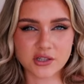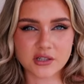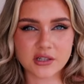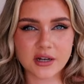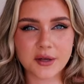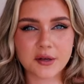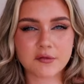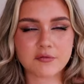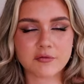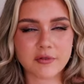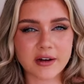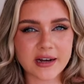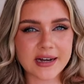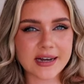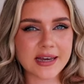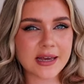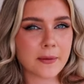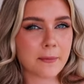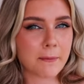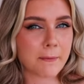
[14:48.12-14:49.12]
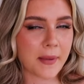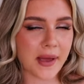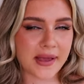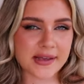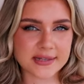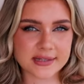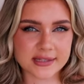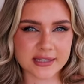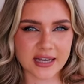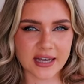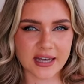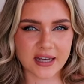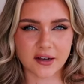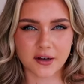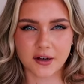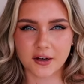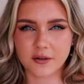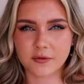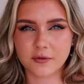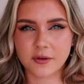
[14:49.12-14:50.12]
just like really basic
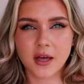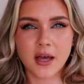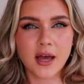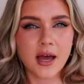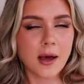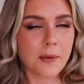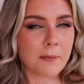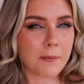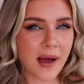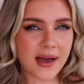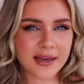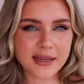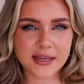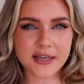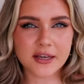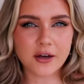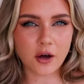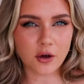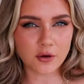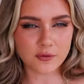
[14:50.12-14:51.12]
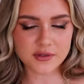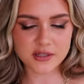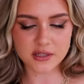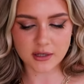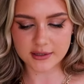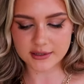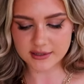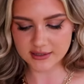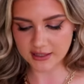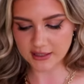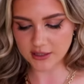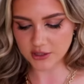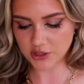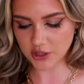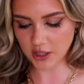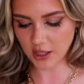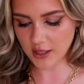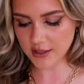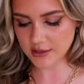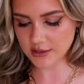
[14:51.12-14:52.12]
kind of baggy oversized
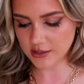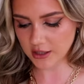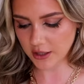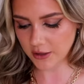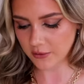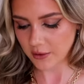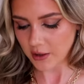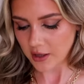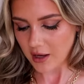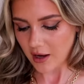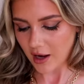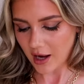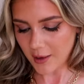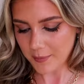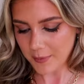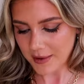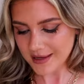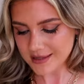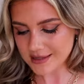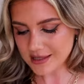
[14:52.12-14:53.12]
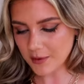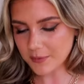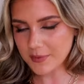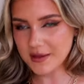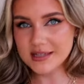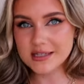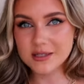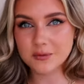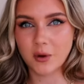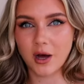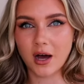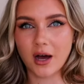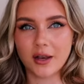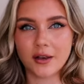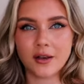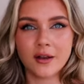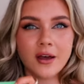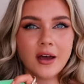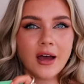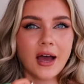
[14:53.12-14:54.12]
t-shirt. So I picked up this
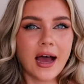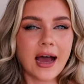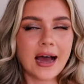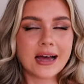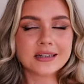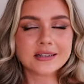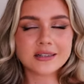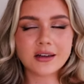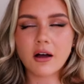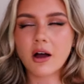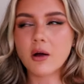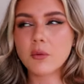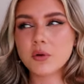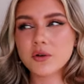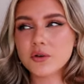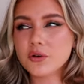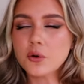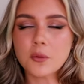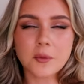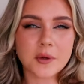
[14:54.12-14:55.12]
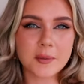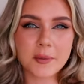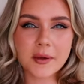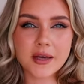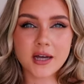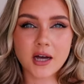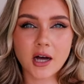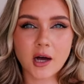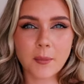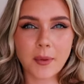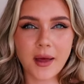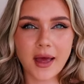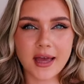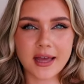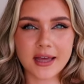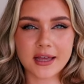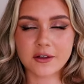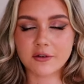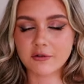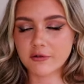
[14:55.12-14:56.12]
one, and I wouldn't normally pick up
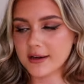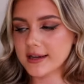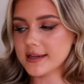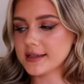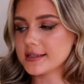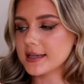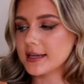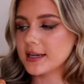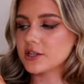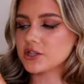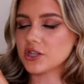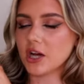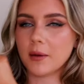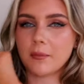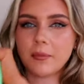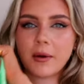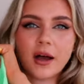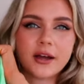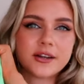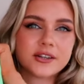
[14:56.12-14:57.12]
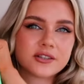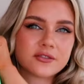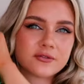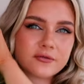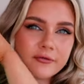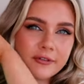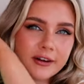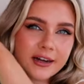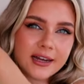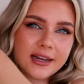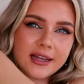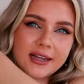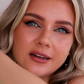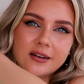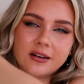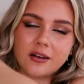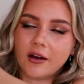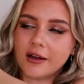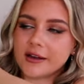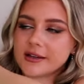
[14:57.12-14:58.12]
a green t-shirt, but I just
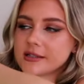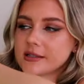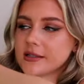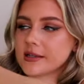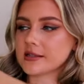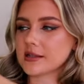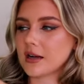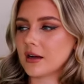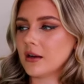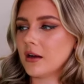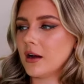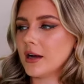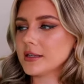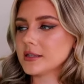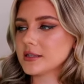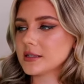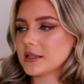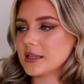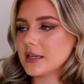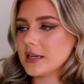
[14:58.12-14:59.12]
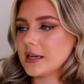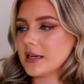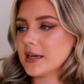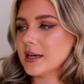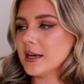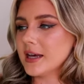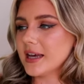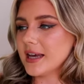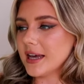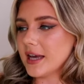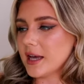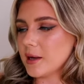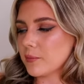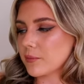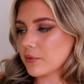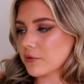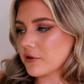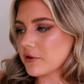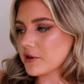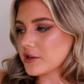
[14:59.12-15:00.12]
really liked this. I liked the
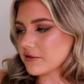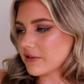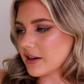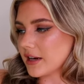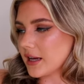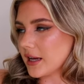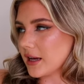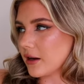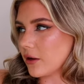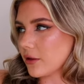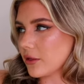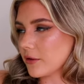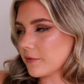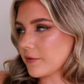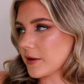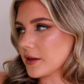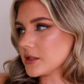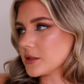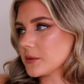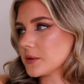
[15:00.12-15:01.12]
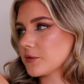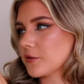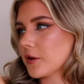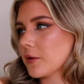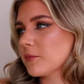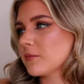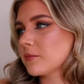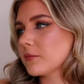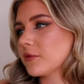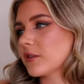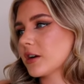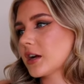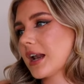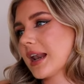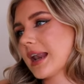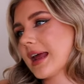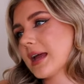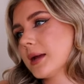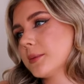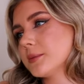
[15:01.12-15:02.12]
embroidery on the front. So it's from
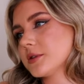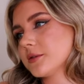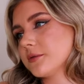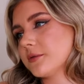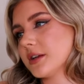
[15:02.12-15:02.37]
Reclaimed